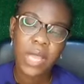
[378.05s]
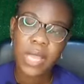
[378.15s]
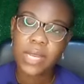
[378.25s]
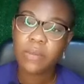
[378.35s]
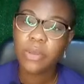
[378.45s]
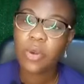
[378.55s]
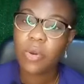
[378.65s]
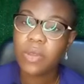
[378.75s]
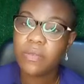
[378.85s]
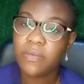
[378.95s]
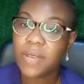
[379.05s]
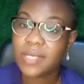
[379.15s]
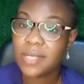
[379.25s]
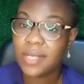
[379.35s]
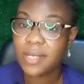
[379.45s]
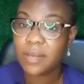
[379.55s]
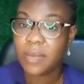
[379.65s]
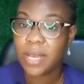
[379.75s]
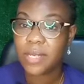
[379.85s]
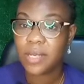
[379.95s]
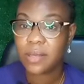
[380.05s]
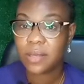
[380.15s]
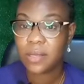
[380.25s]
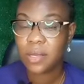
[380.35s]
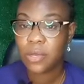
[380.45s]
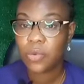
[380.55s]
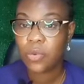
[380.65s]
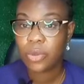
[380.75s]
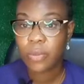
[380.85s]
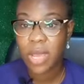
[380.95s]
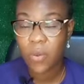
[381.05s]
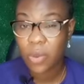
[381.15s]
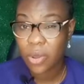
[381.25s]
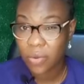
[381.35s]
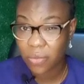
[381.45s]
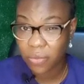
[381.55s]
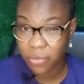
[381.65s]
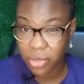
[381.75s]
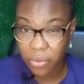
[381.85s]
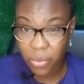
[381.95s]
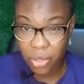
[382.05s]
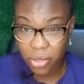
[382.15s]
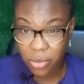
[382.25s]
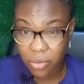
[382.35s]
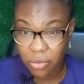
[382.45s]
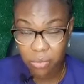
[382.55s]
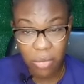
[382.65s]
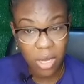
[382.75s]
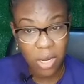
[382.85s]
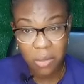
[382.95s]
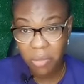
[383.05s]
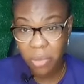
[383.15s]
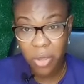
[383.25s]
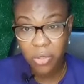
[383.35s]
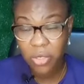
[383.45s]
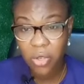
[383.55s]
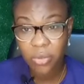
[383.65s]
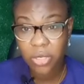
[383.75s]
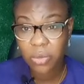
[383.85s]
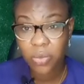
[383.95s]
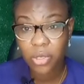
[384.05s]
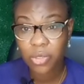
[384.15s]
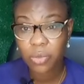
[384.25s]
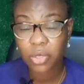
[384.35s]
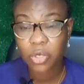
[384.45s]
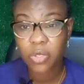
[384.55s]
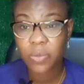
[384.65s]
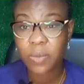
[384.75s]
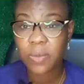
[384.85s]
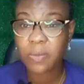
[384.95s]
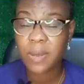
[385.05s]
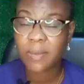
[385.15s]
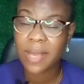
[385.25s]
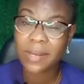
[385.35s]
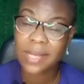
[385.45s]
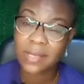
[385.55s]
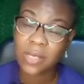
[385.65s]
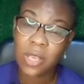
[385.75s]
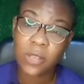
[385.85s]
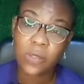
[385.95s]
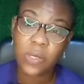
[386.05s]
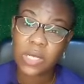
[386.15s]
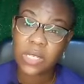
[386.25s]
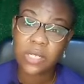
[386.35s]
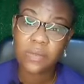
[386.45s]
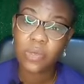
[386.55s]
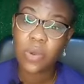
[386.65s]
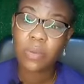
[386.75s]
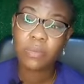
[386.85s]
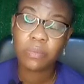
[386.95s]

Then becoming fascinated by death could be by way of depression. May also not be depression, may just be that such an individual